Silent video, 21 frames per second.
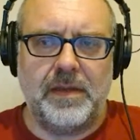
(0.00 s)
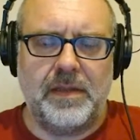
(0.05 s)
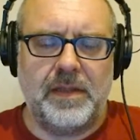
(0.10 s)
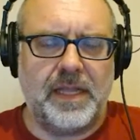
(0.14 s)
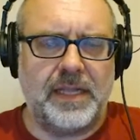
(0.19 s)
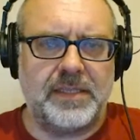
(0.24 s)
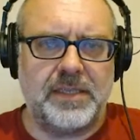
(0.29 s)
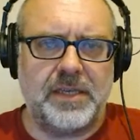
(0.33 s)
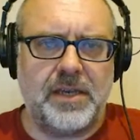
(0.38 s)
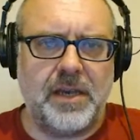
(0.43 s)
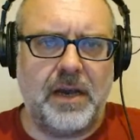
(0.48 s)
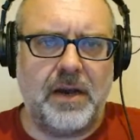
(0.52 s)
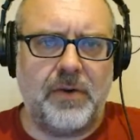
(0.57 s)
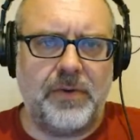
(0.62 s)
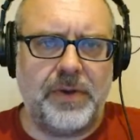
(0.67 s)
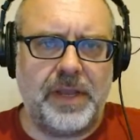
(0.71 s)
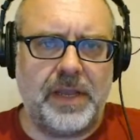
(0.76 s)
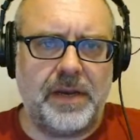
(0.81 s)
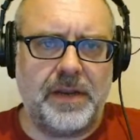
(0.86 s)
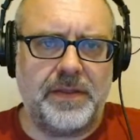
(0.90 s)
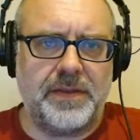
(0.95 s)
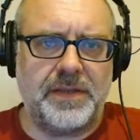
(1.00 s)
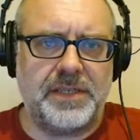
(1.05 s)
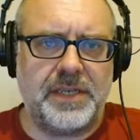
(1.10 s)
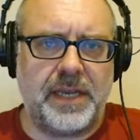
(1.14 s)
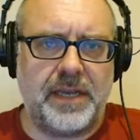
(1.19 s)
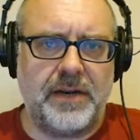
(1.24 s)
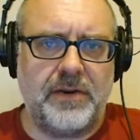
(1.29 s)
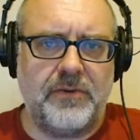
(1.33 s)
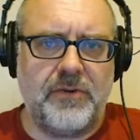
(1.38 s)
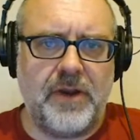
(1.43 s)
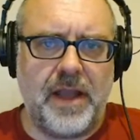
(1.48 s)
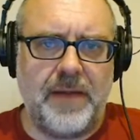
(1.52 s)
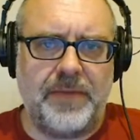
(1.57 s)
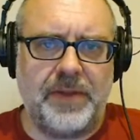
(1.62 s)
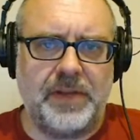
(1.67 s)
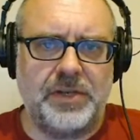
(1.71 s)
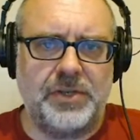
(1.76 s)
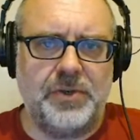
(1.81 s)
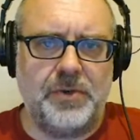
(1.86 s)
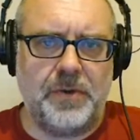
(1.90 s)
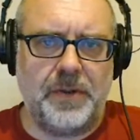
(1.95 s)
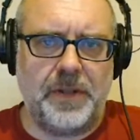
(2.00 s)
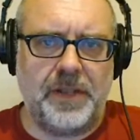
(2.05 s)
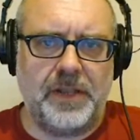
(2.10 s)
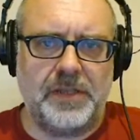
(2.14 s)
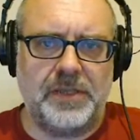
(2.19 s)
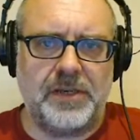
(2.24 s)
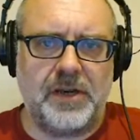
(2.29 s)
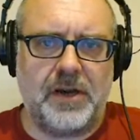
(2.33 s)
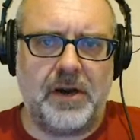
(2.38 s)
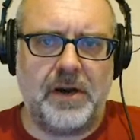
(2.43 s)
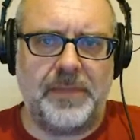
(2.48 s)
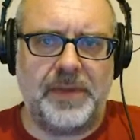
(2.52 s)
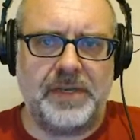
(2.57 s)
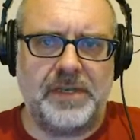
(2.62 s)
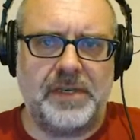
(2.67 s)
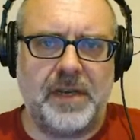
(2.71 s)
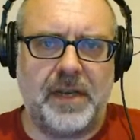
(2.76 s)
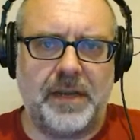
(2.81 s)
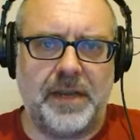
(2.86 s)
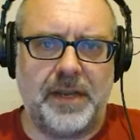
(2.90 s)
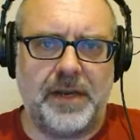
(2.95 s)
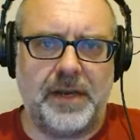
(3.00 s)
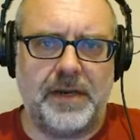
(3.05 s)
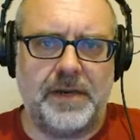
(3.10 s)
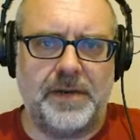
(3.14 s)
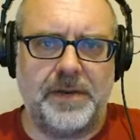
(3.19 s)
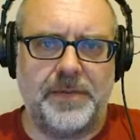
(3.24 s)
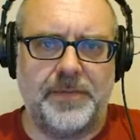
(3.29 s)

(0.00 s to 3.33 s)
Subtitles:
"Let's go," Edith said, grabbing Julian's arm and tugging it.